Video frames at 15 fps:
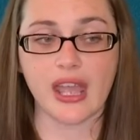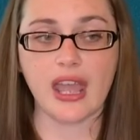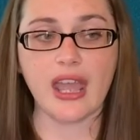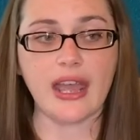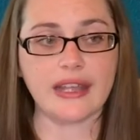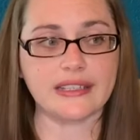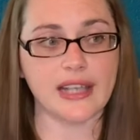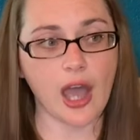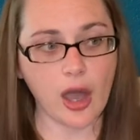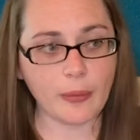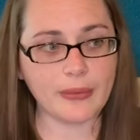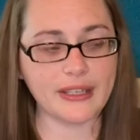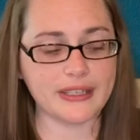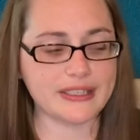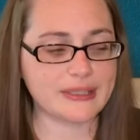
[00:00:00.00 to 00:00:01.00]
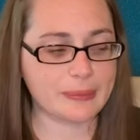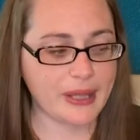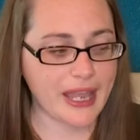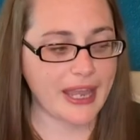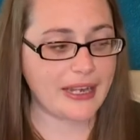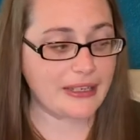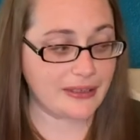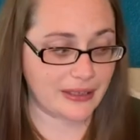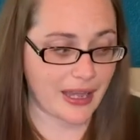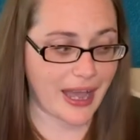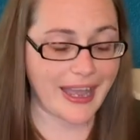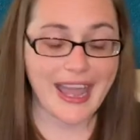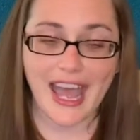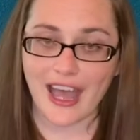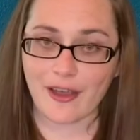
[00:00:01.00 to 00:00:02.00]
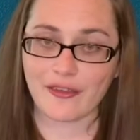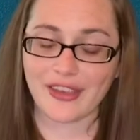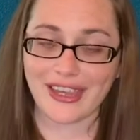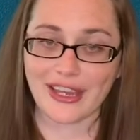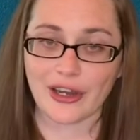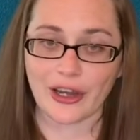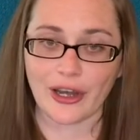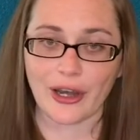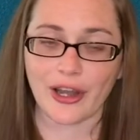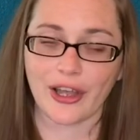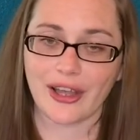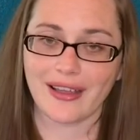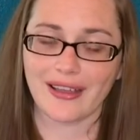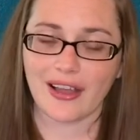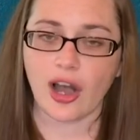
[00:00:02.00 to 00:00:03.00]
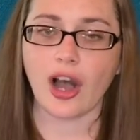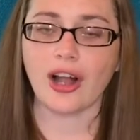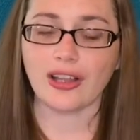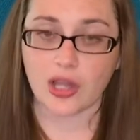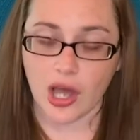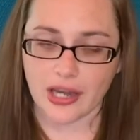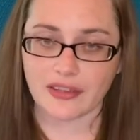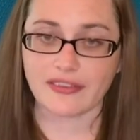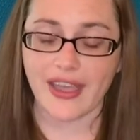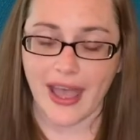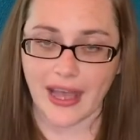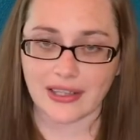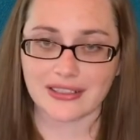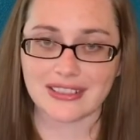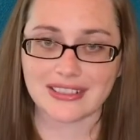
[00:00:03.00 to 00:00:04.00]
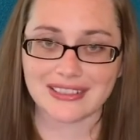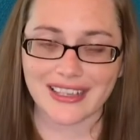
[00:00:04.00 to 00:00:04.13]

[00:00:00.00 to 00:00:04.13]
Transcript: And to help me explain, I have here a lot of hats.